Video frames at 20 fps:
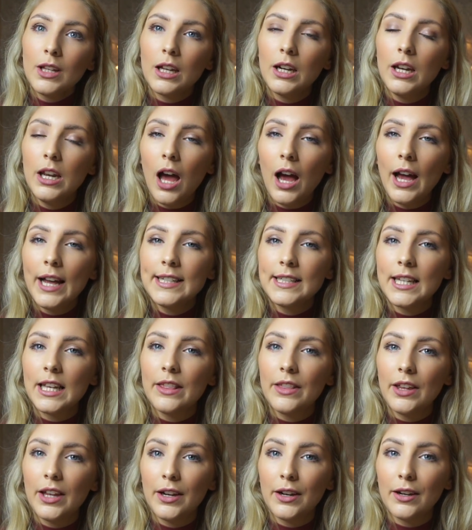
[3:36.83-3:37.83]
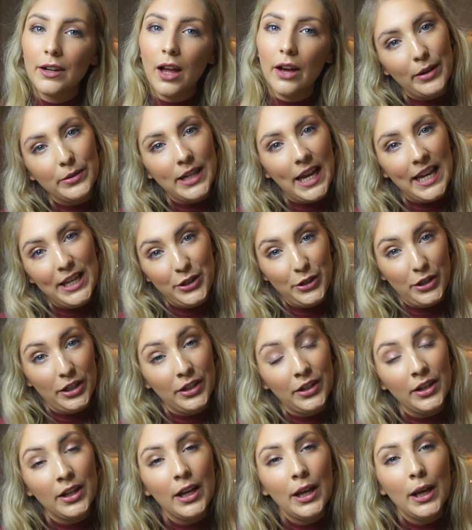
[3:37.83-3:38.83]
lighter than
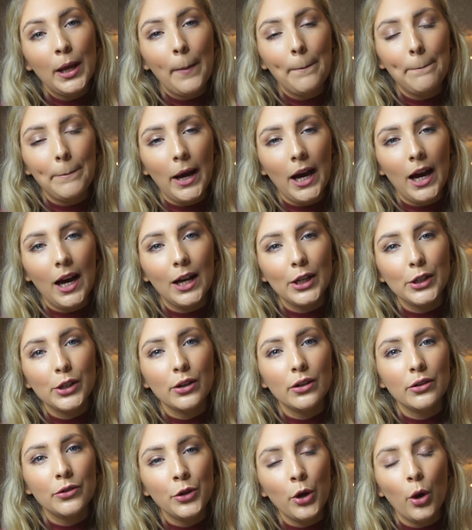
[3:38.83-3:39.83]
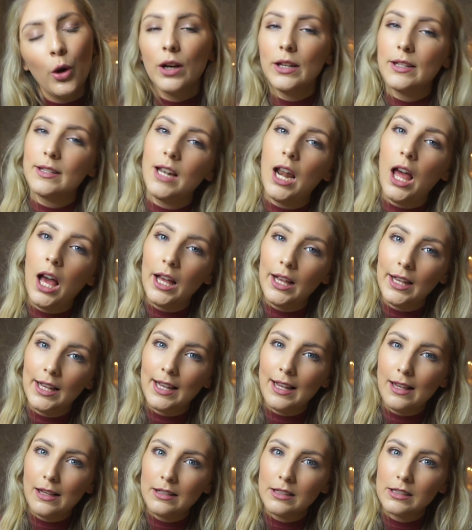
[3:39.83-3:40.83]
foundation but not as
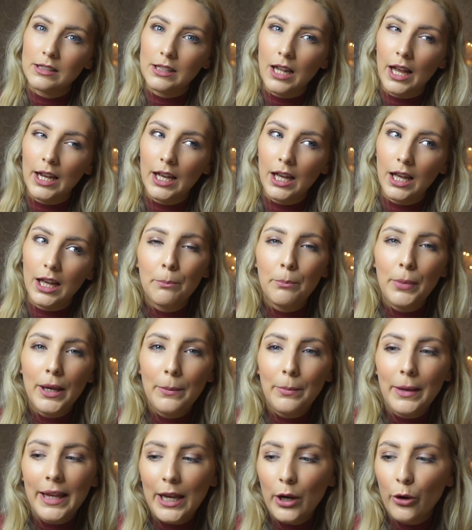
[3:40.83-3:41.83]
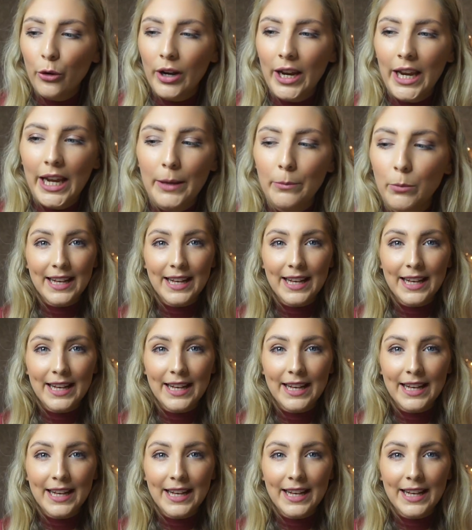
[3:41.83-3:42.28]
light as like a BB cream.